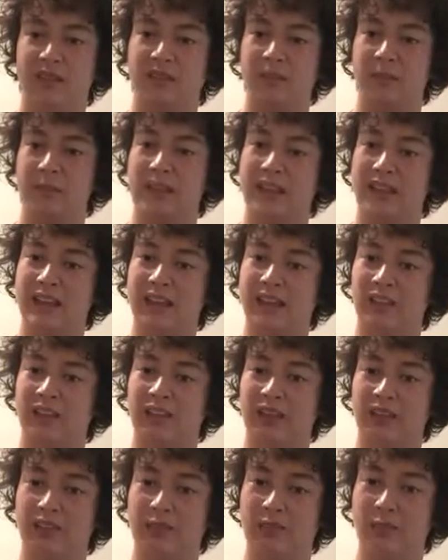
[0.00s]
The main
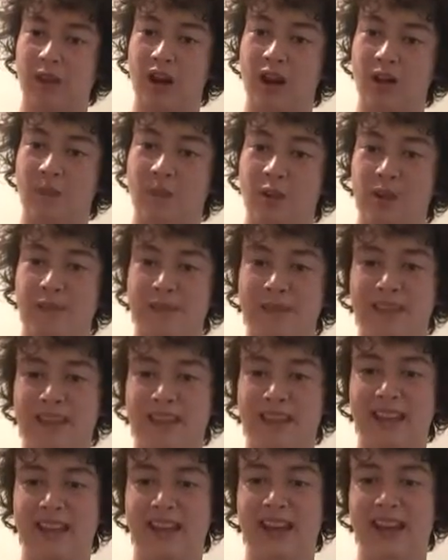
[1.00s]
character has a problem,
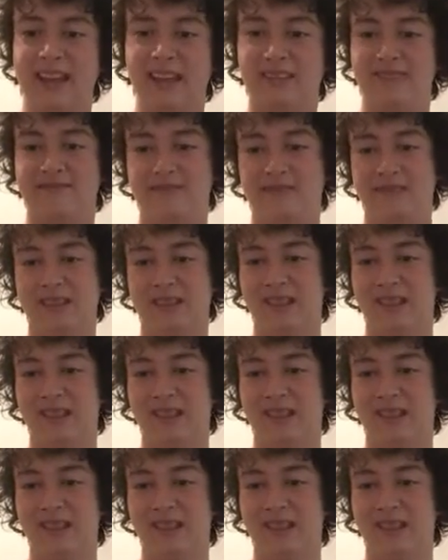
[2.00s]
and